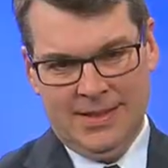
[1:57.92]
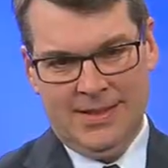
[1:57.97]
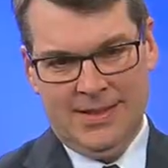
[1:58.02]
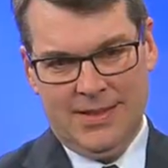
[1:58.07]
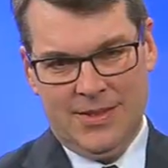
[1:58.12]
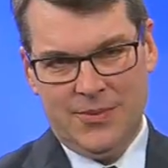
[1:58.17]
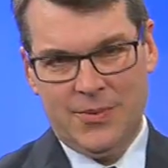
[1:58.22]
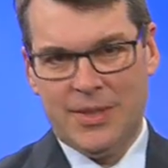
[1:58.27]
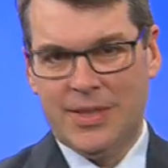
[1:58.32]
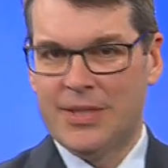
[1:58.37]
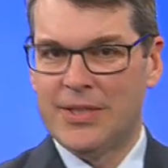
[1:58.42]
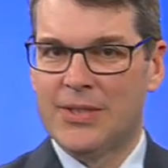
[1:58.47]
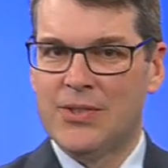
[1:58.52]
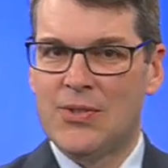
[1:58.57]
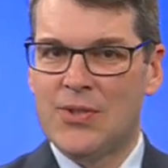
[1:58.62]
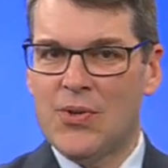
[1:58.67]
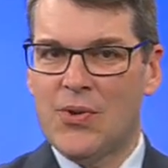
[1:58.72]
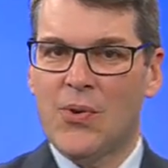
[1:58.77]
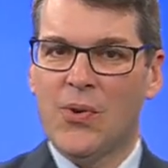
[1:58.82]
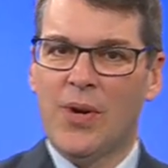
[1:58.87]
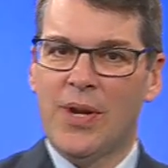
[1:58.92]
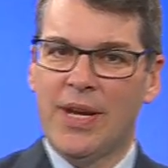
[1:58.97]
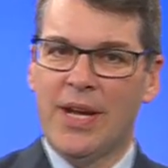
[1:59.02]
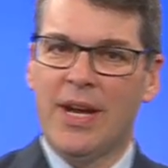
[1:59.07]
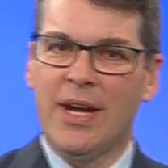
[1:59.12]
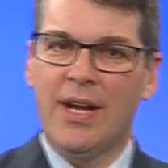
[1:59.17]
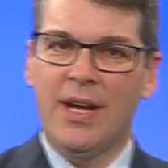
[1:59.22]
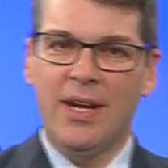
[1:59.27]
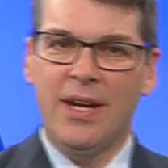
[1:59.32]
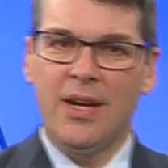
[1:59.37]
It's a really good story. Uh,
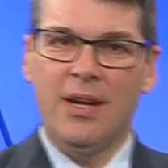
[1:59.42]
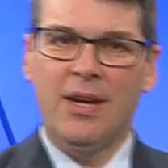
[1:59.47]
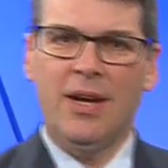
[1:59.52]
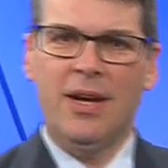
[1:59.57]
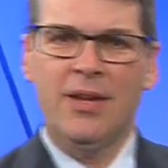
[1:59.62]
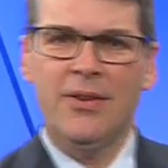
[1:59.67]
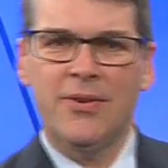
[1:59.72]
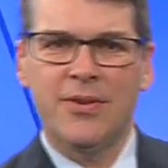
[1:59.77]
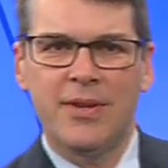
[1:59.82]
uh other